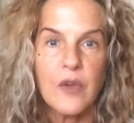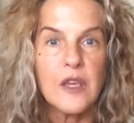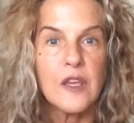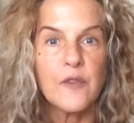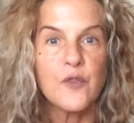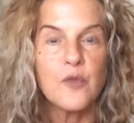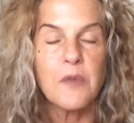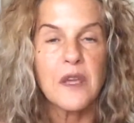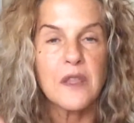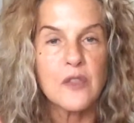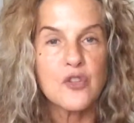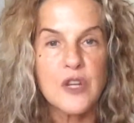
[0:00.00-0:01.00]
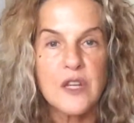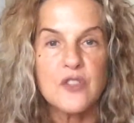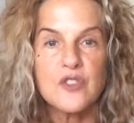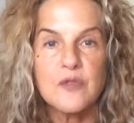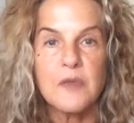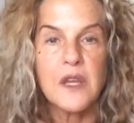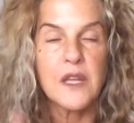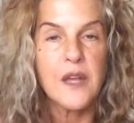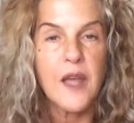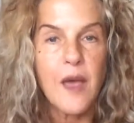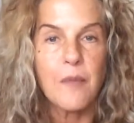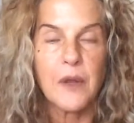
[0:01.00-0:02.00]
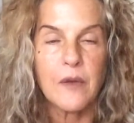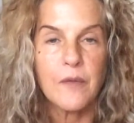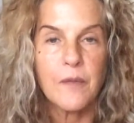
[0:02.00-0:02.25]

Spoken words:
if you make the change to make it happen.